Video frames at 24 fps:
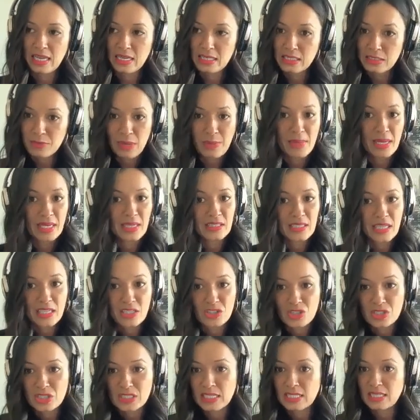end of my
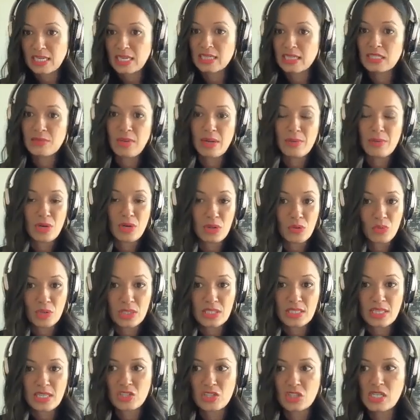meditations, at the end of my breathwork
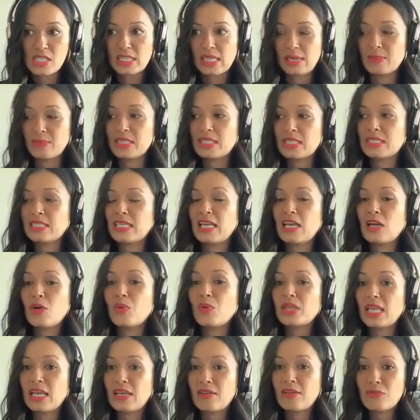sessions, I'm seeing
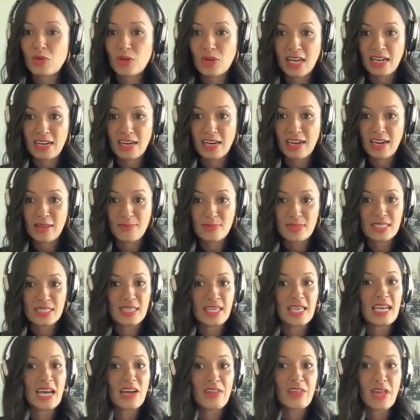what they've created. I'm
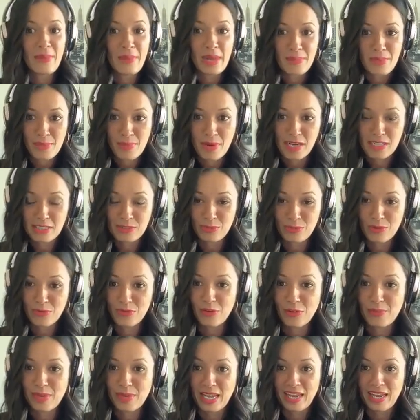seeing how that might be possible
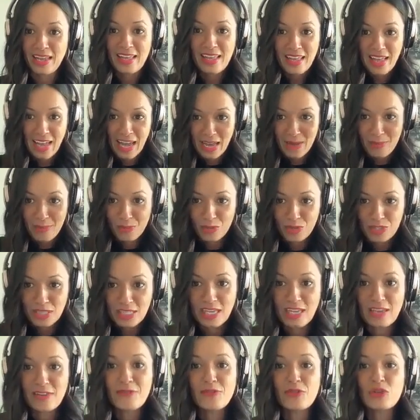for me. I'm really
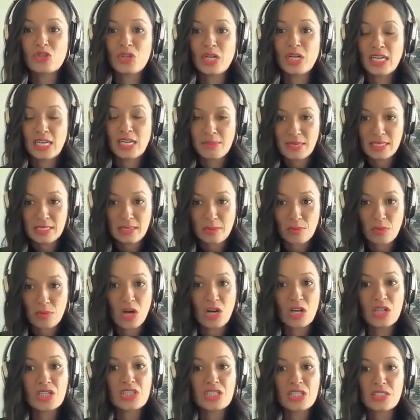infiltrating my
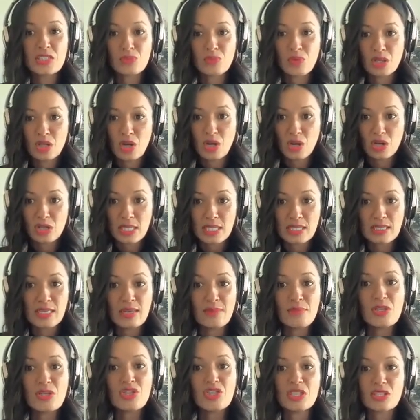subconscious with all these
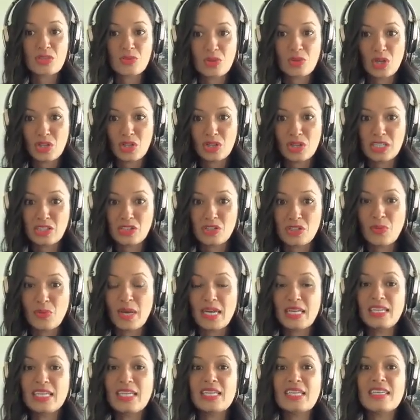images, with all these new
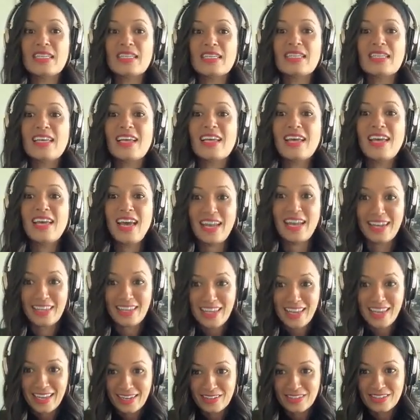ideas. And
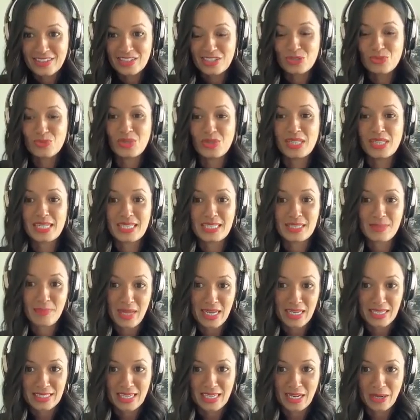again, just really
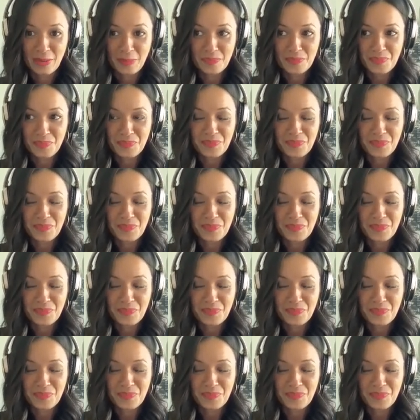expanding.